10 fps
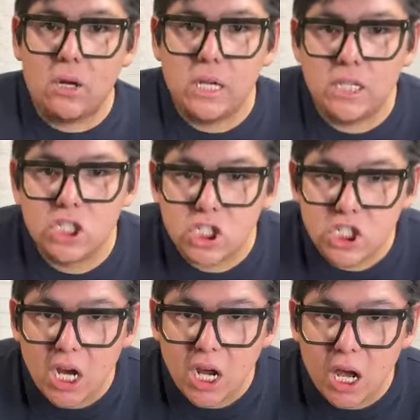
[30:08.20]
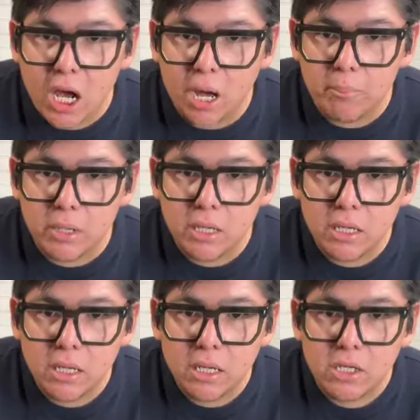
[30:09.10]
Catalina, shut up.
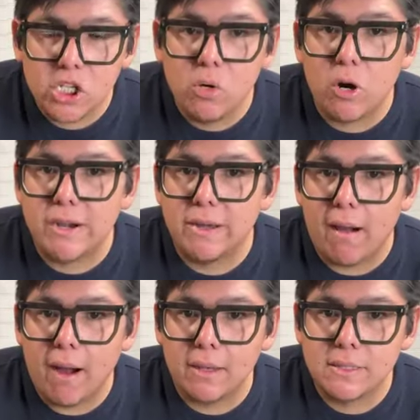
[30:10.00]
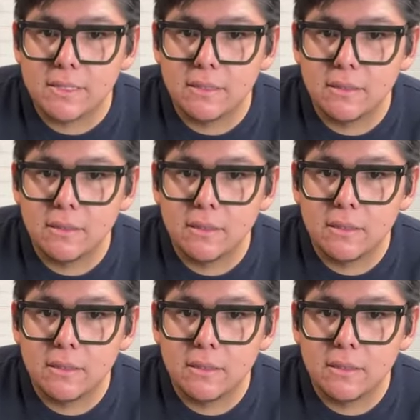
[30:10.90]
You are not.